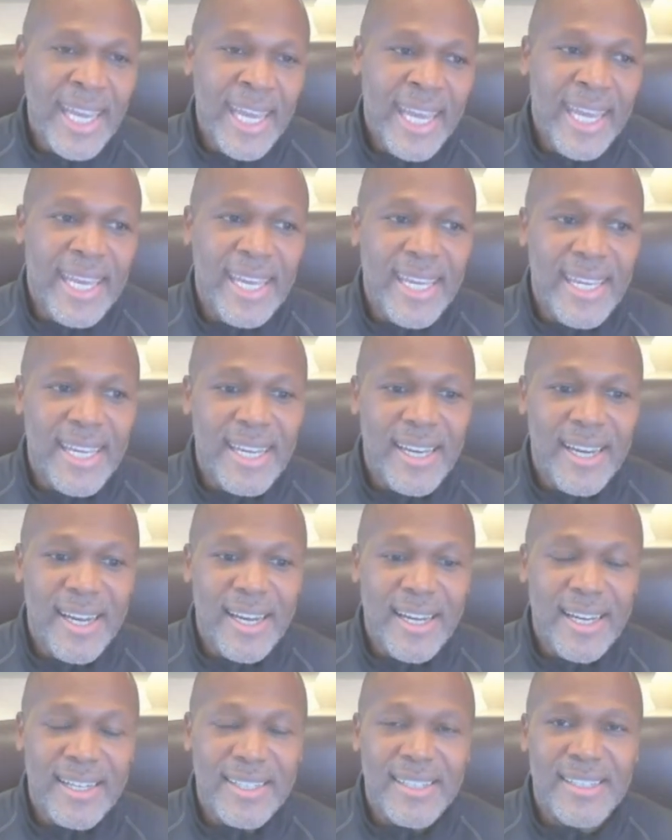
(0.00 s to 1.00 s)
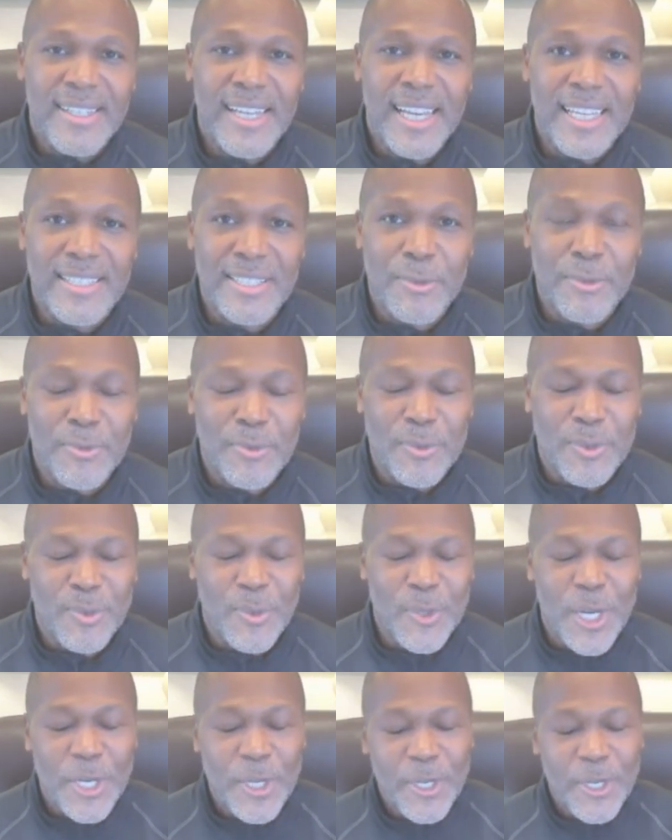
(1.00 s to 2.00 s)
He, as the
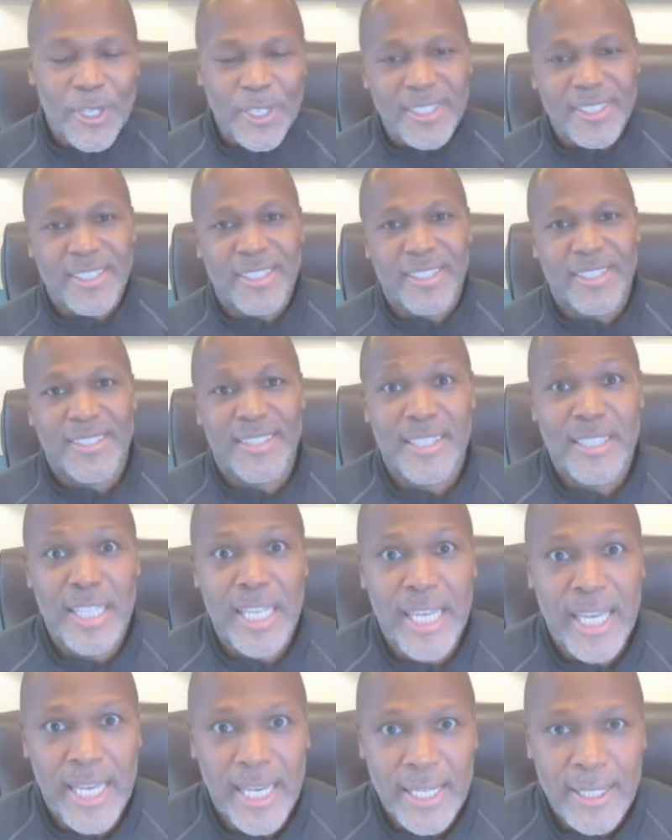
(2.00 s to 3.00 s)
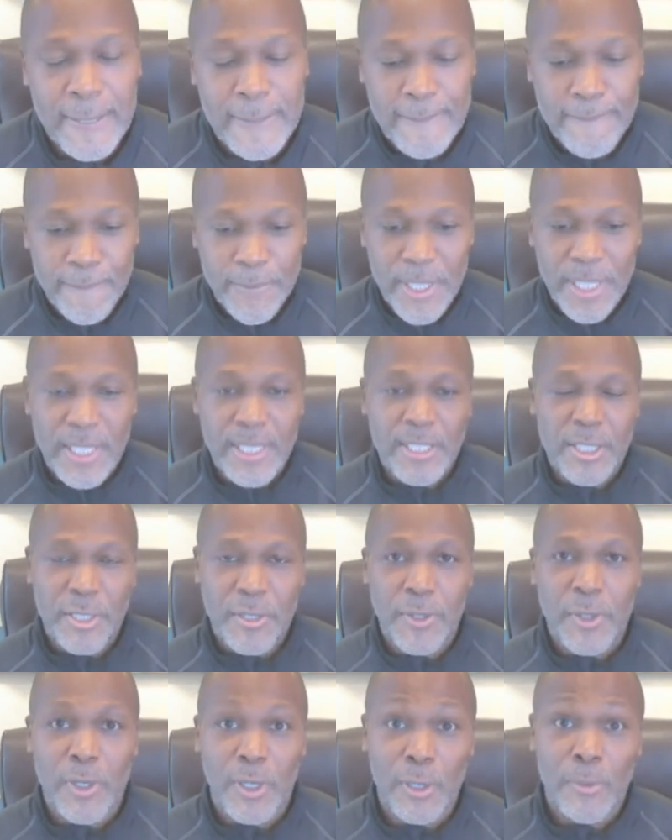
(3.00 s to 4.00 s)
runner slid
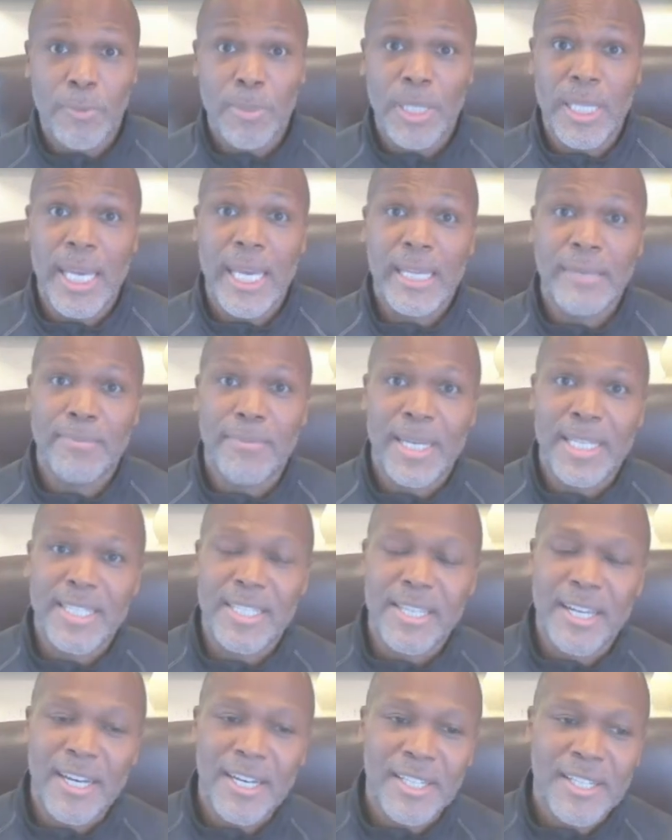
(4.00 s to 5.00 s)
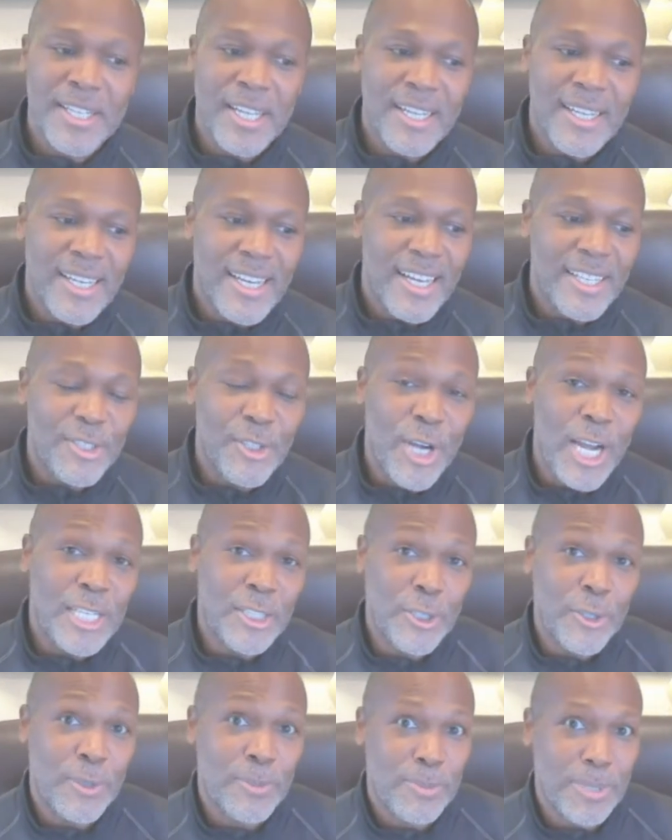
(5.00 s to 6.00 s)
into home plate, my son tried
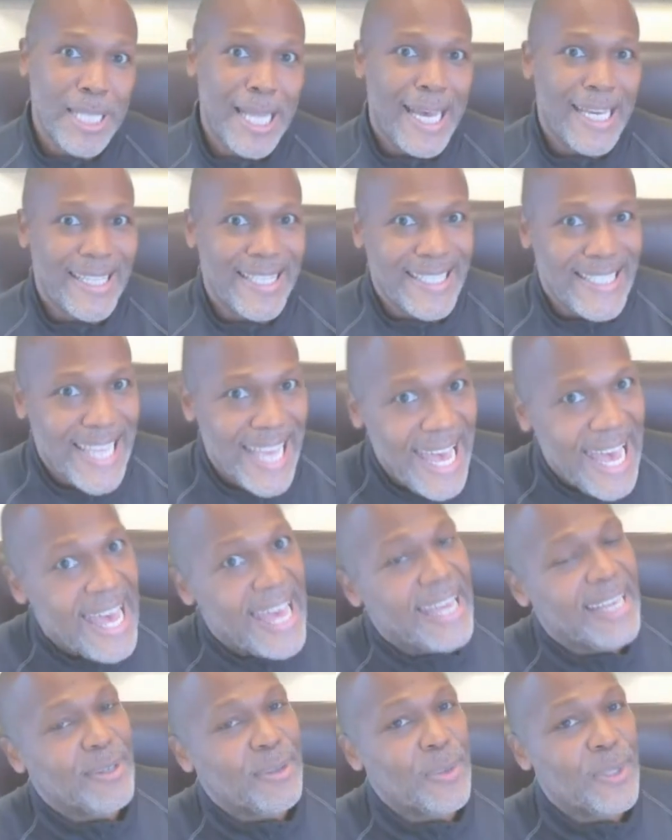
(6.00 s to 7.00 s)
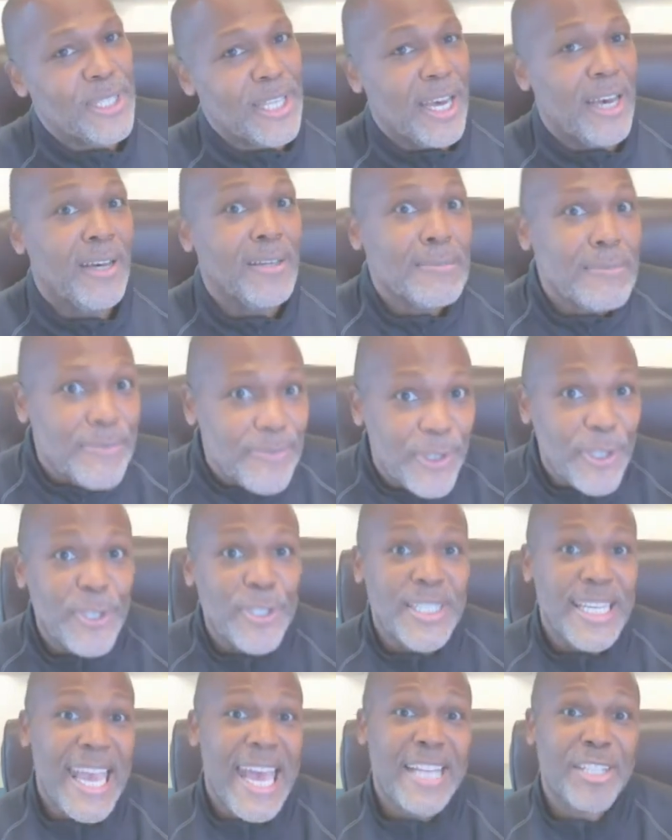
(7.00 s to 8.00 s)
to apply the tag without
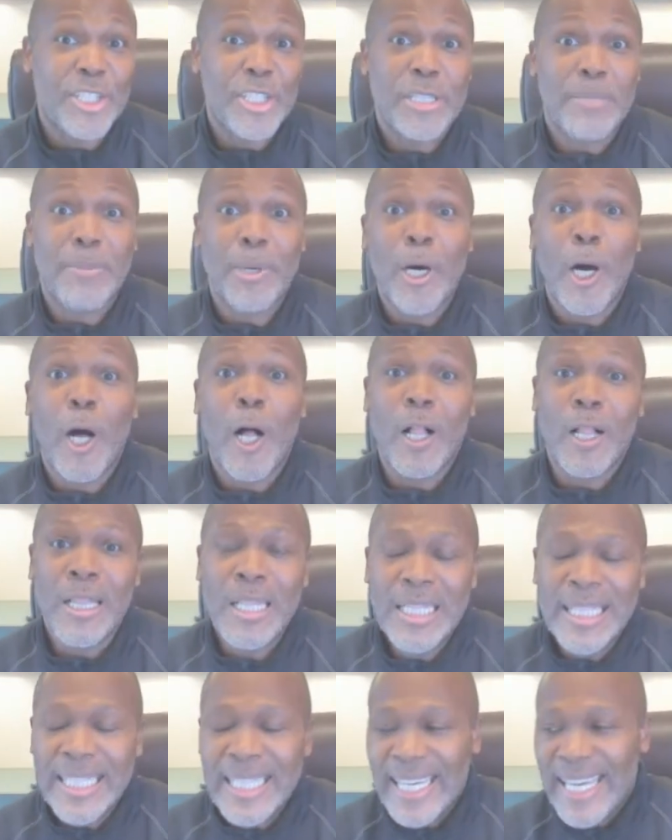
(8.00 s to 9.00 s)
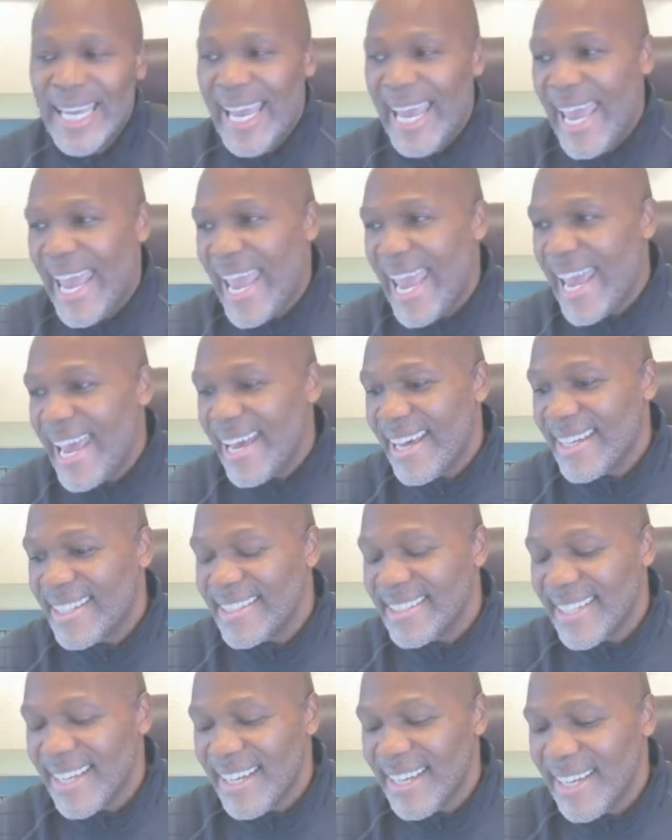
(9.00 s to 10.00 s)
first catching the ball,
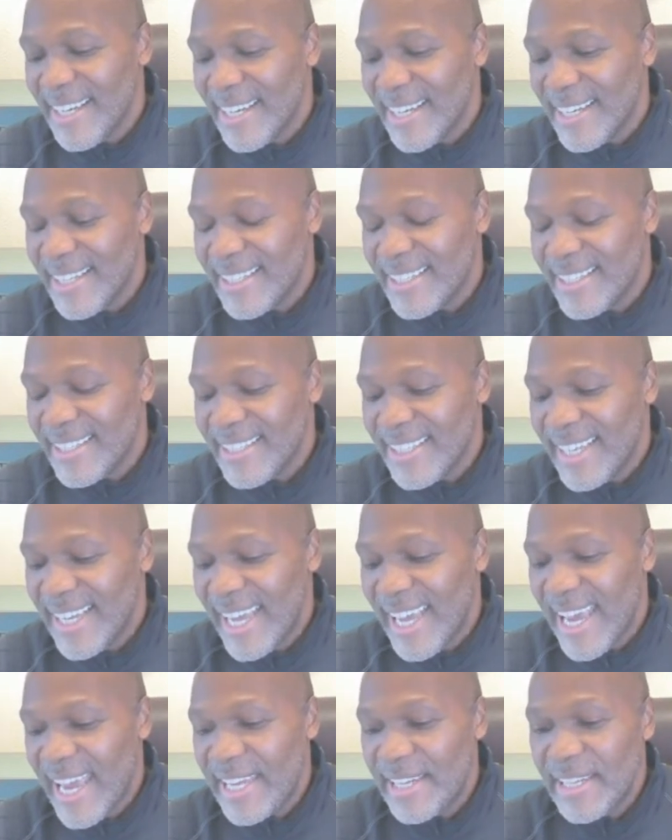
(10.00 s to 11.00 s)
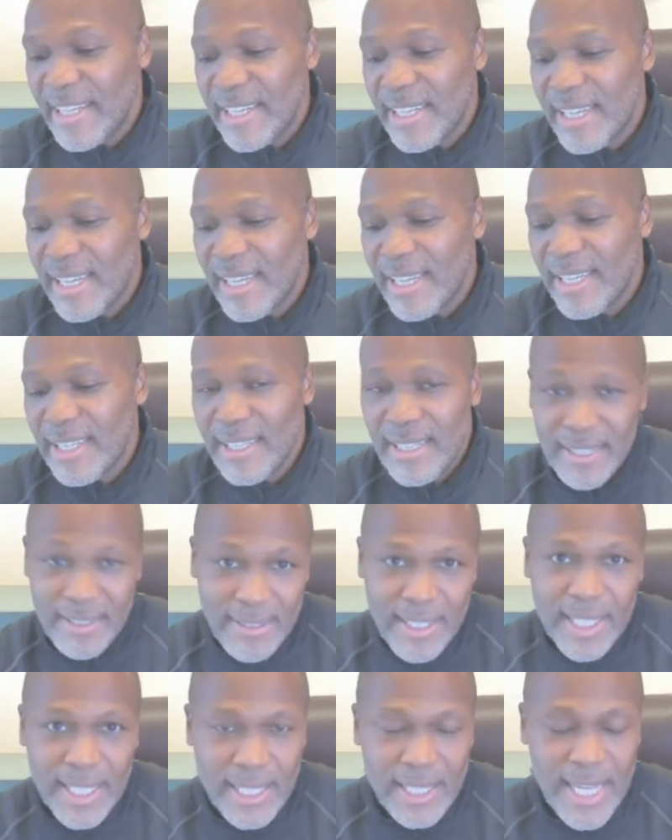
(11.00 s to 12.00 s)
and
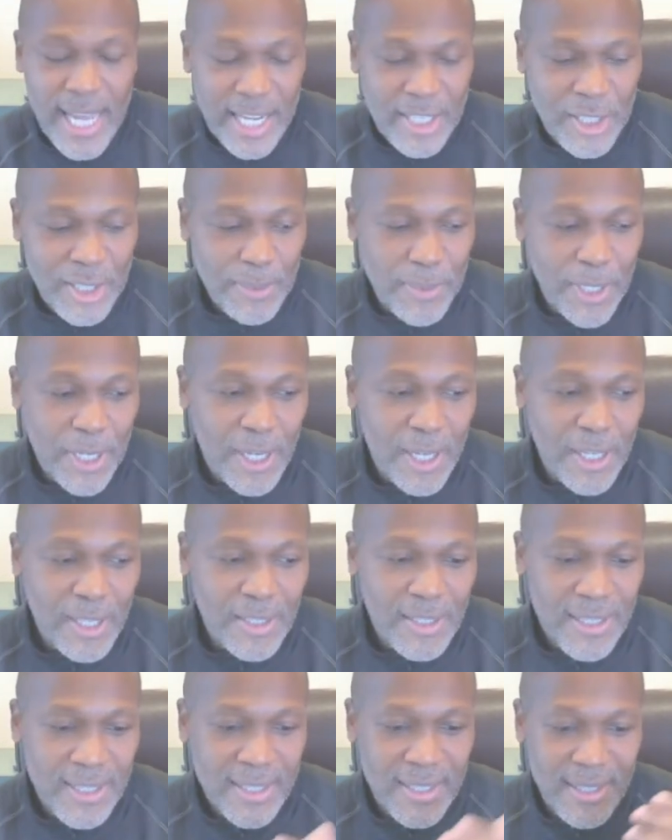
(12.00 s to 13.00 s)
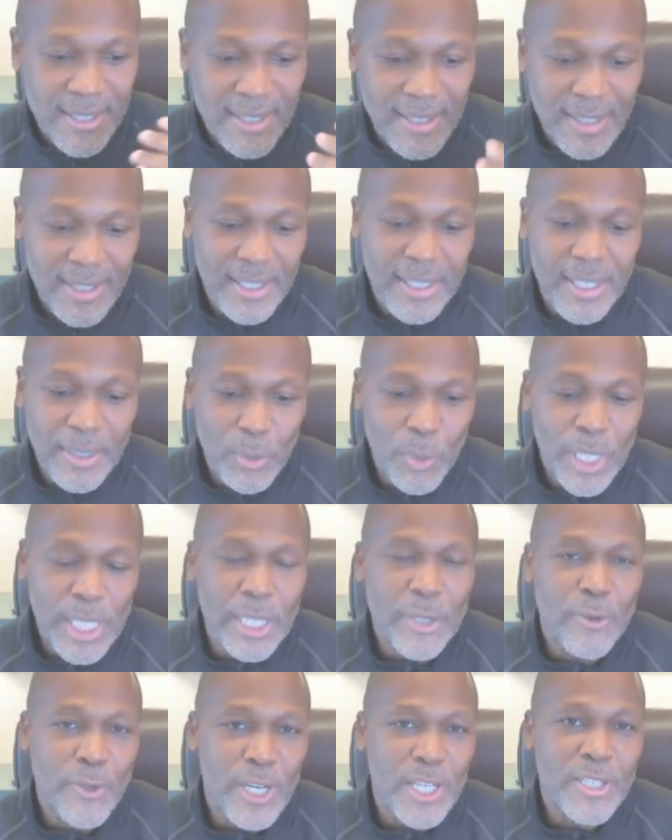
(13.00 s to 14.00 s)
he didn't catch the ball. The
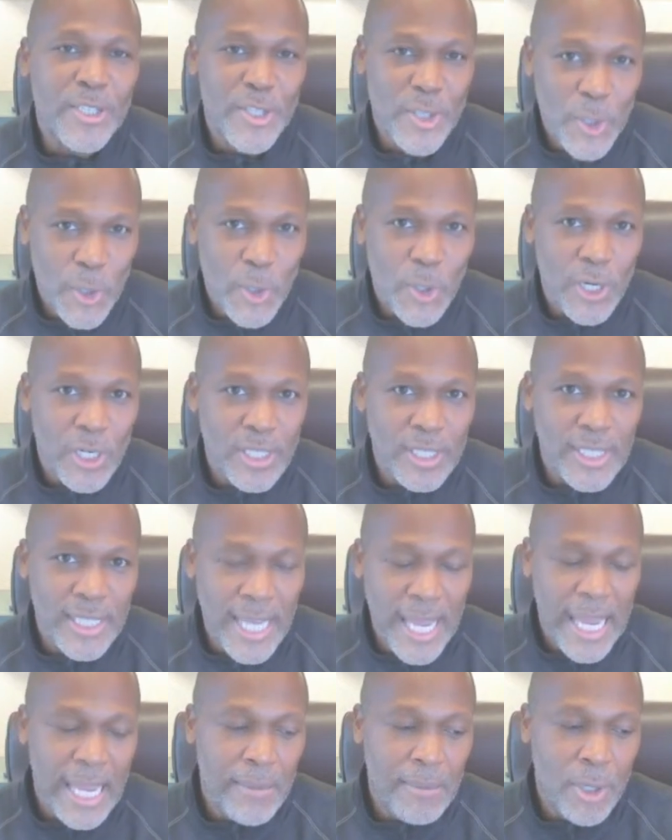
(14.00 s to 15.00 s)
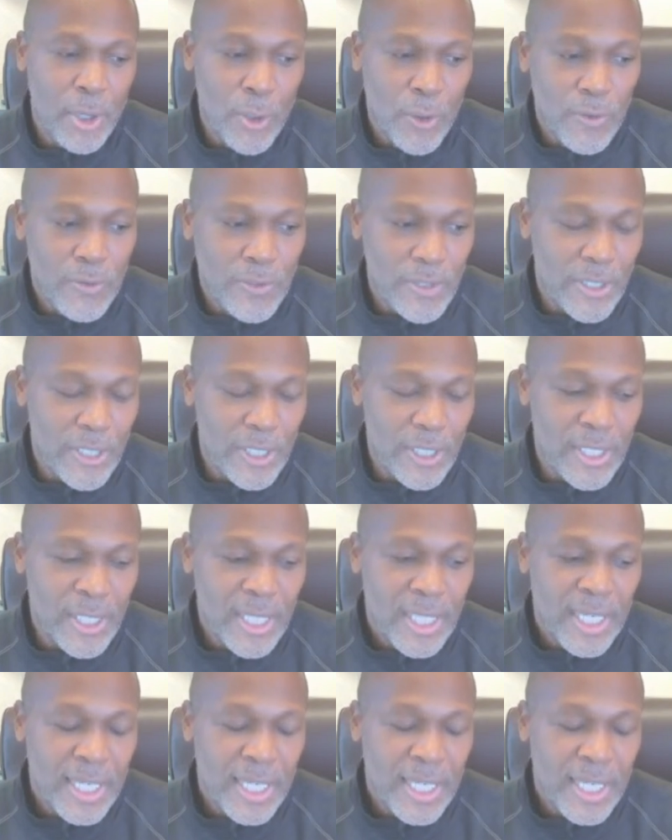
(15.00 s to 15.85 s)
winning run scored, game over.